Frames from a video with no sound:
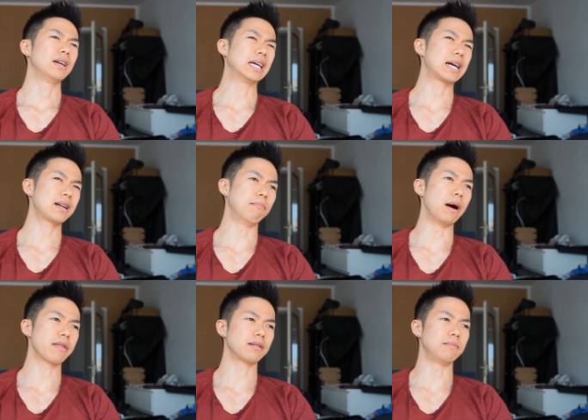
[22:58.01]
it kind of
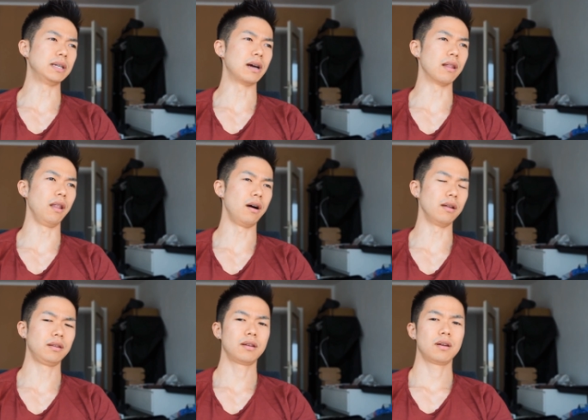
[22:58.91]
bothered me a
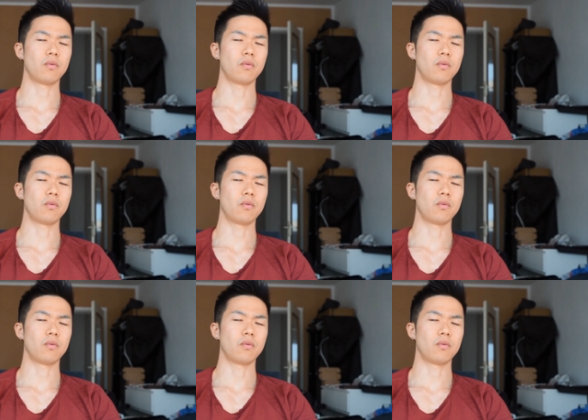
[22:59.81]
lot